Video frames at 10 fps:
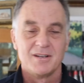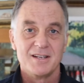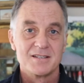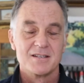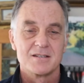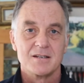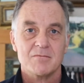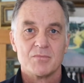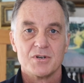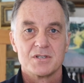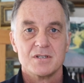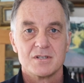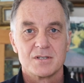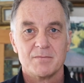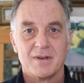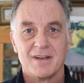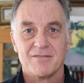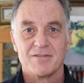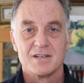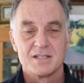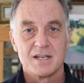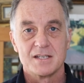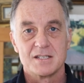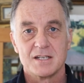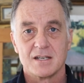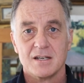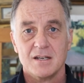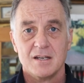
Well, isn't Impressionism a fantastic